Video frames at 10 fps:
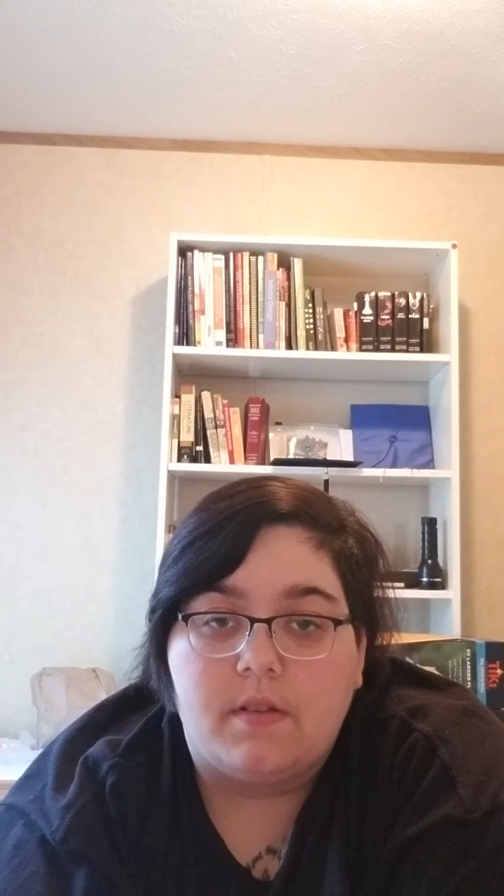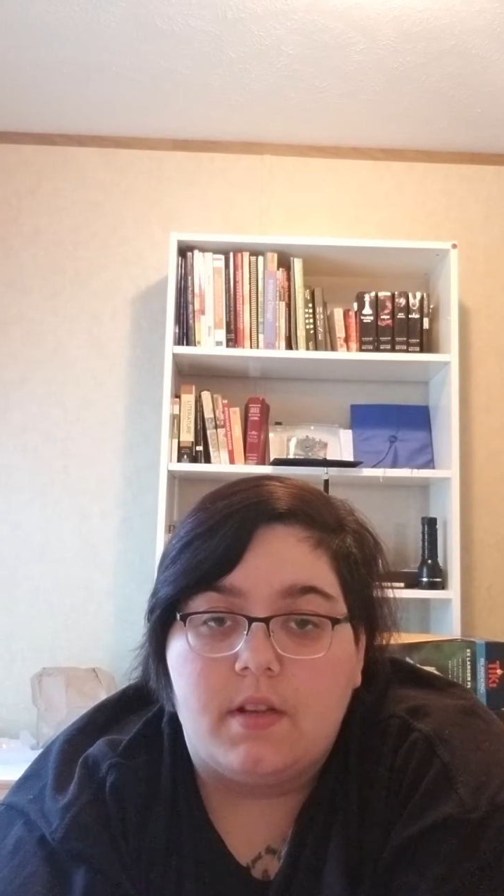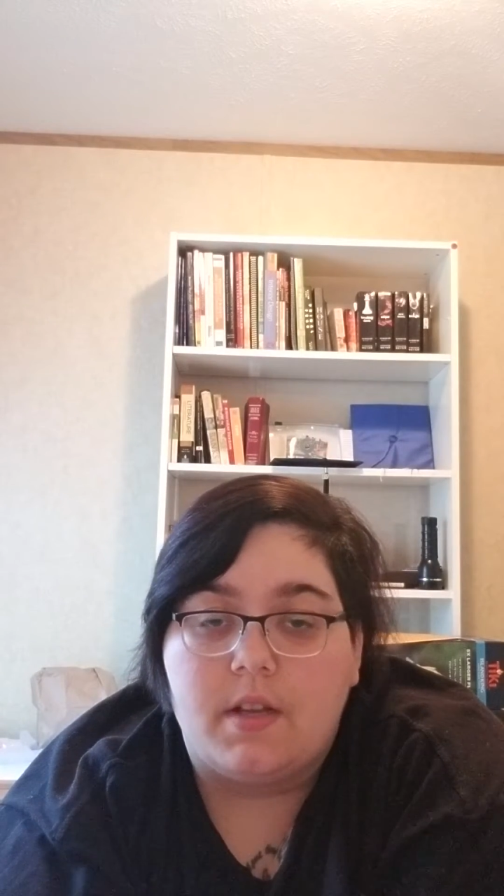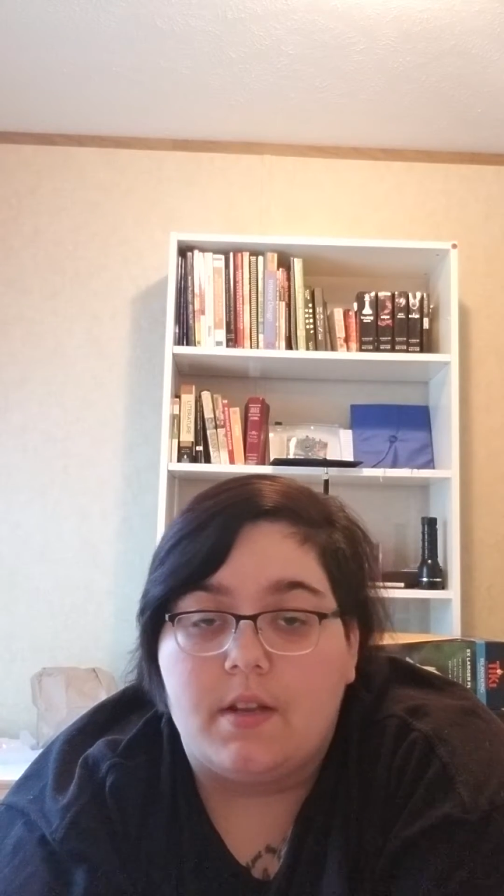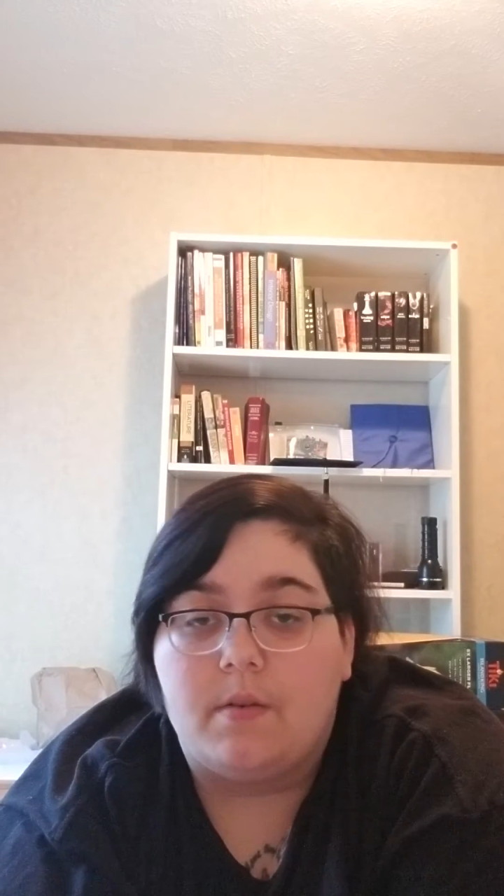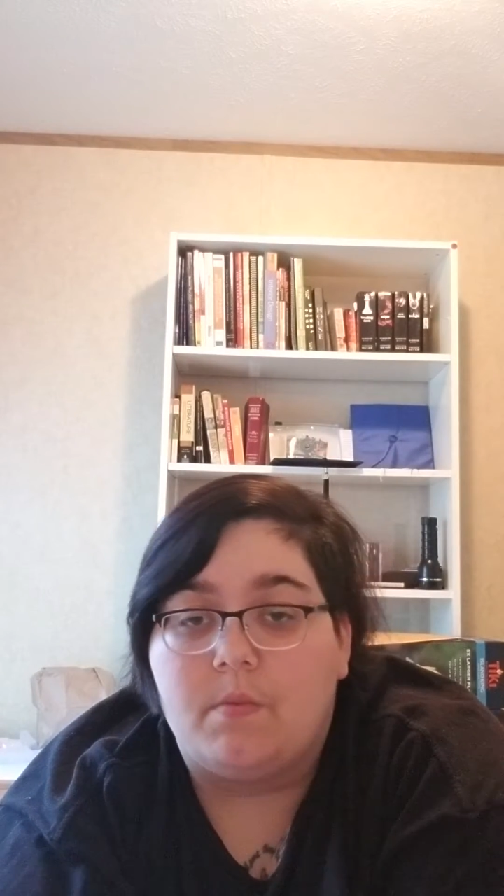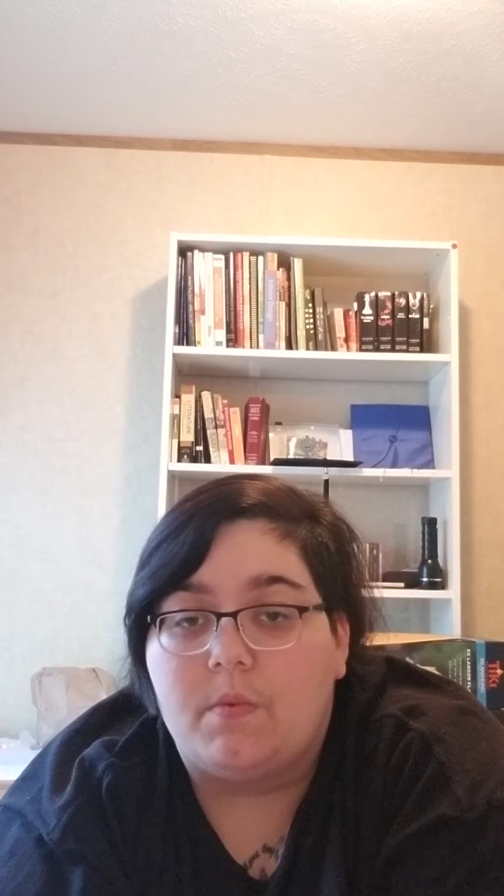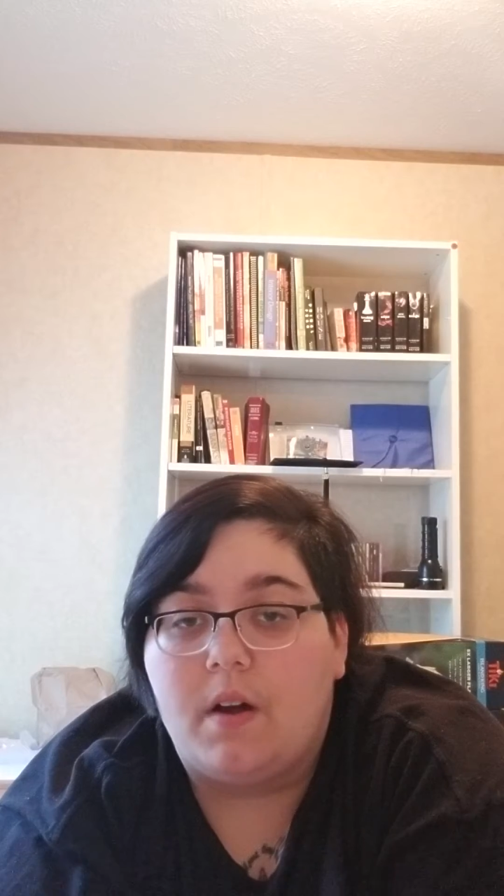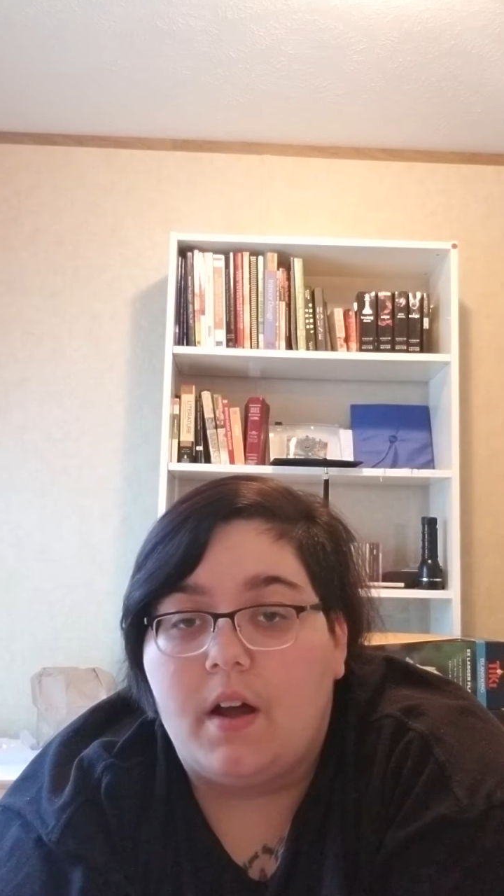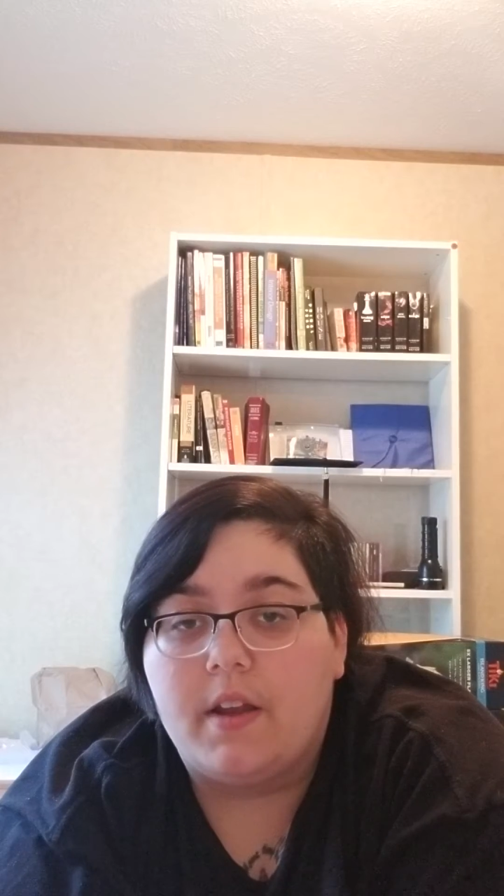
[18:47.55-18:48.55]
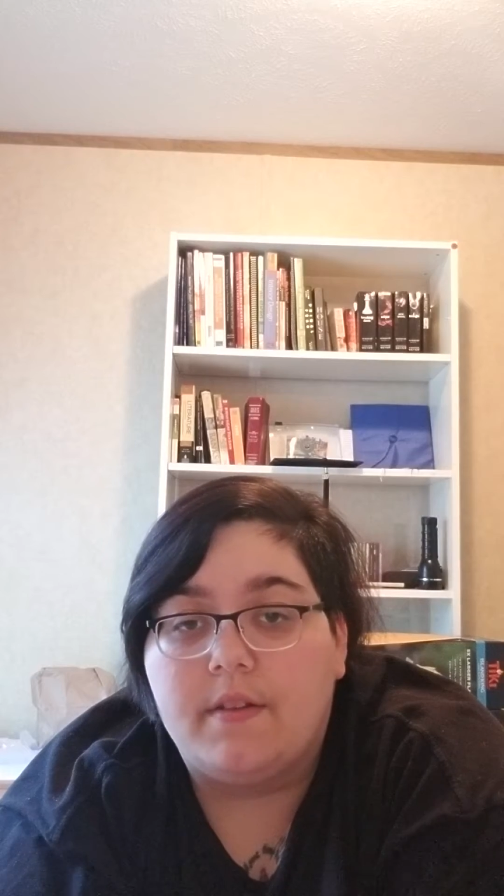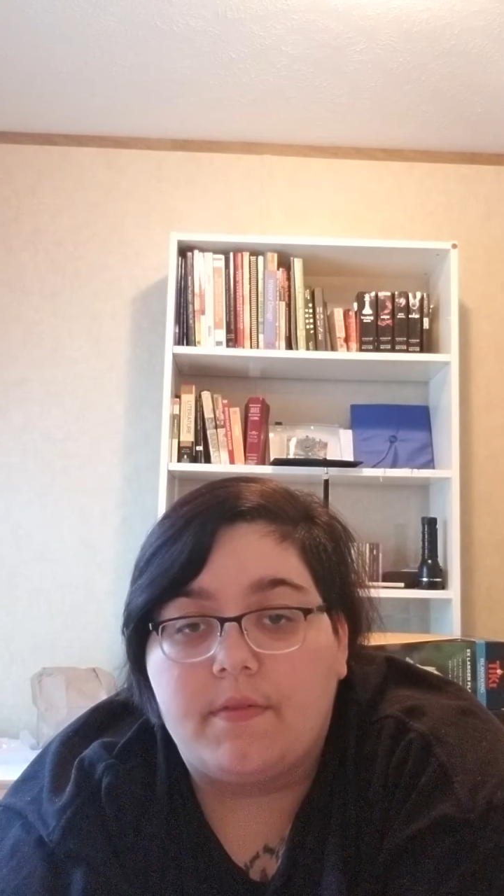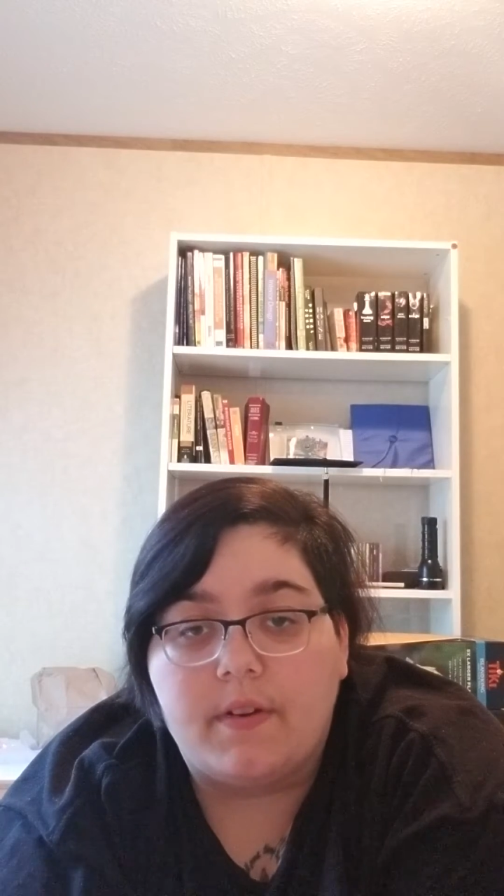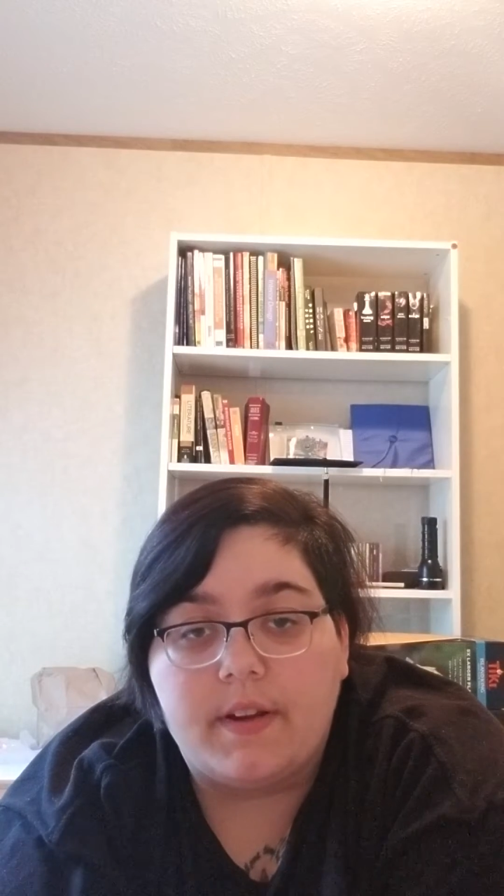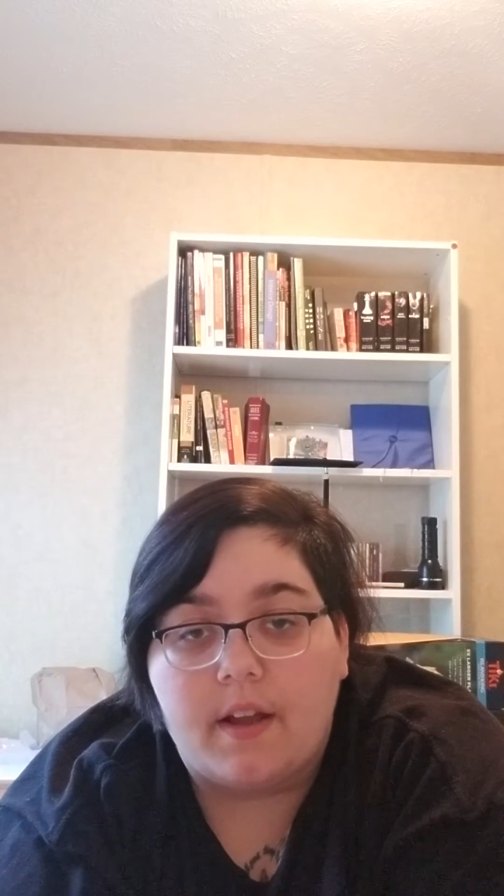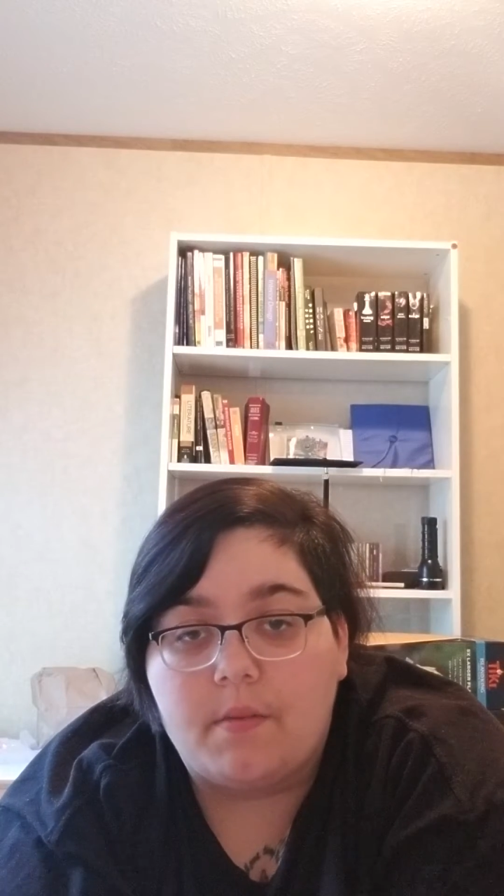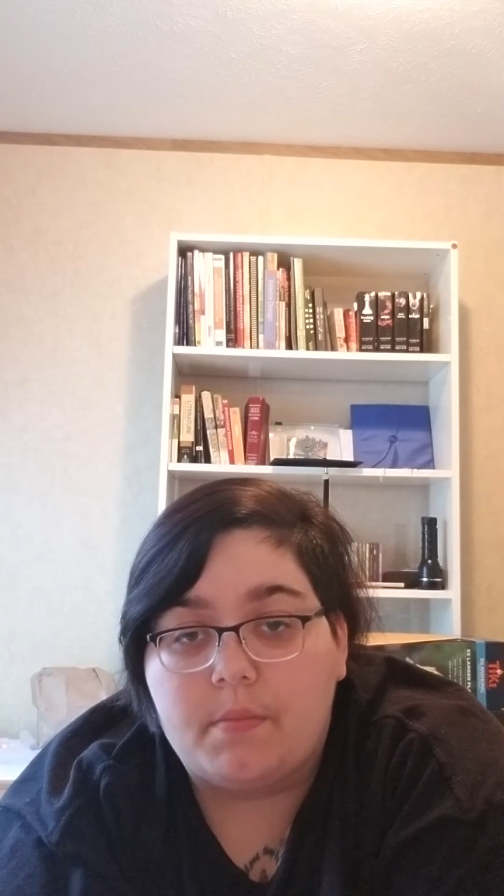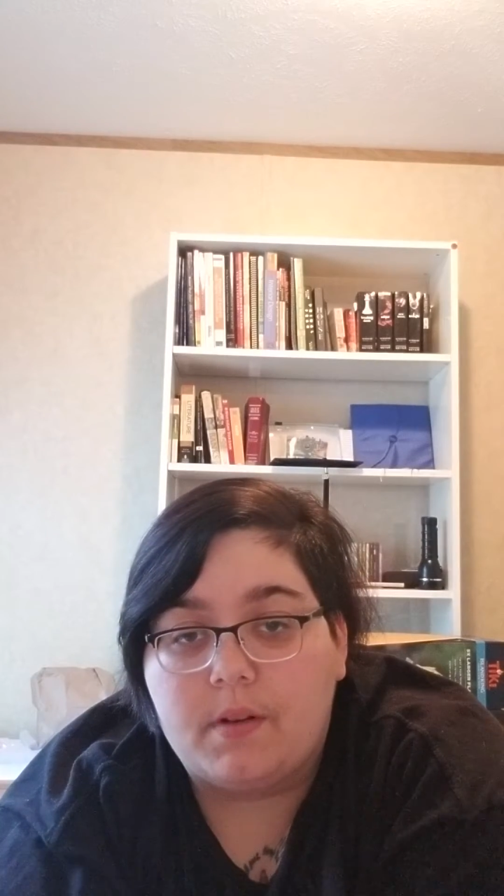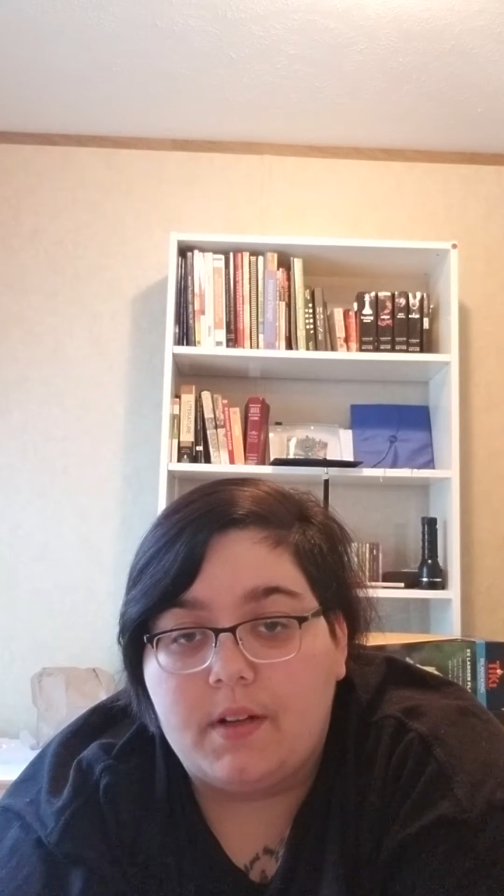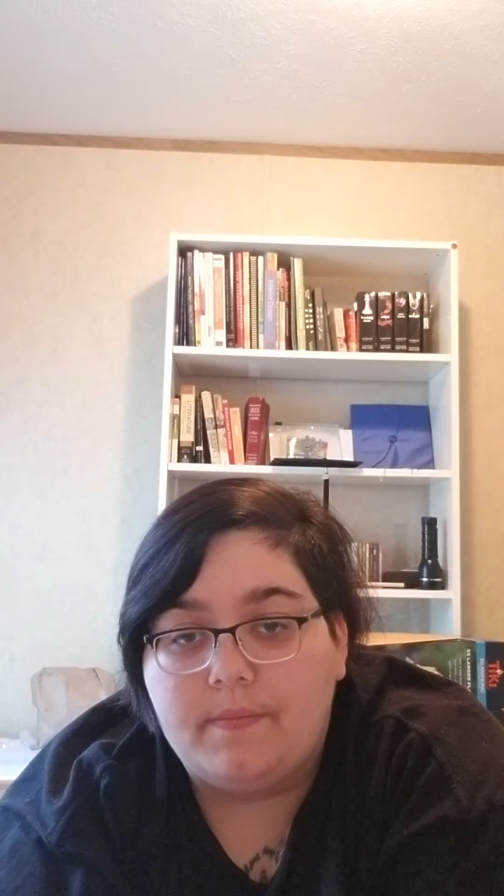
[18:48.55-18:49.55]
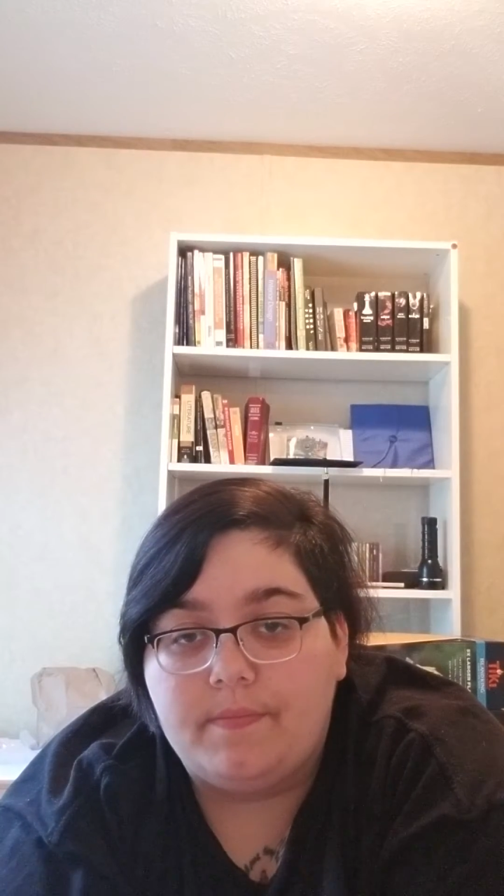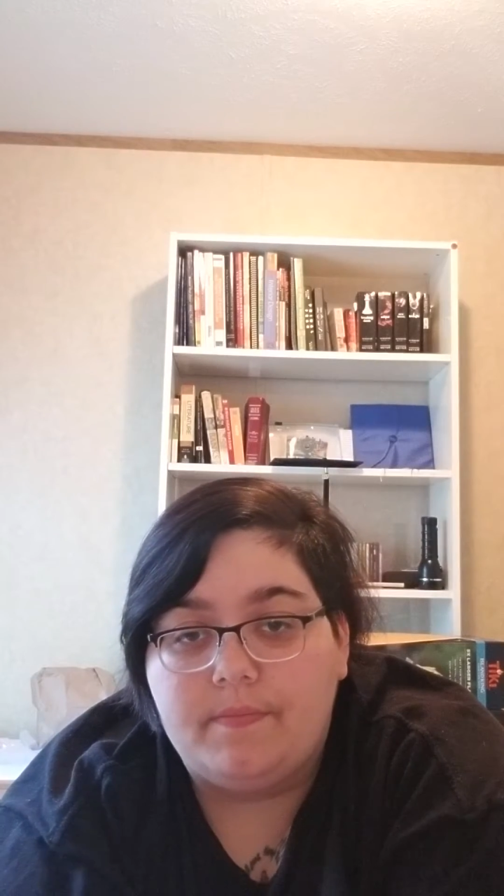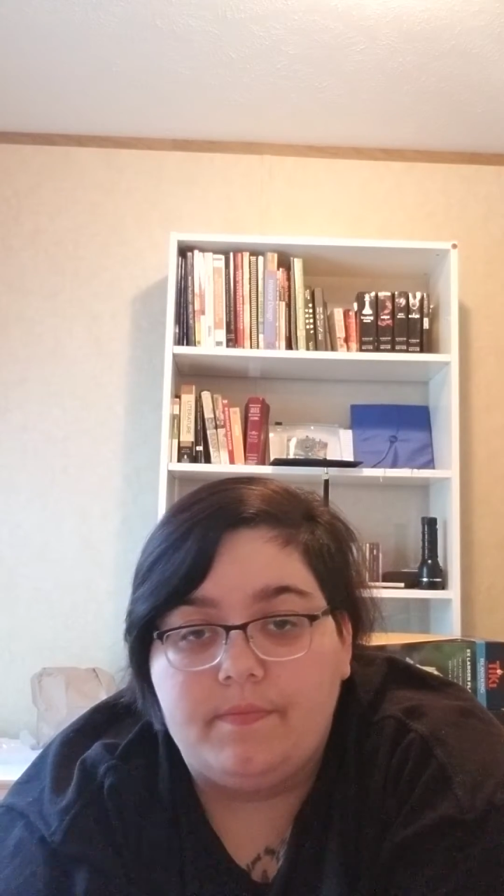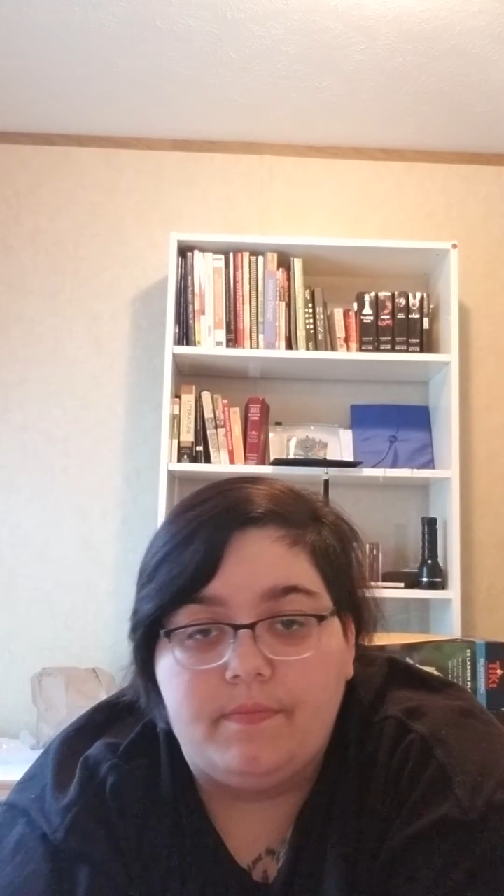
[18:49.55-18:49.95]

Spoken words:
and why you freak out on pot.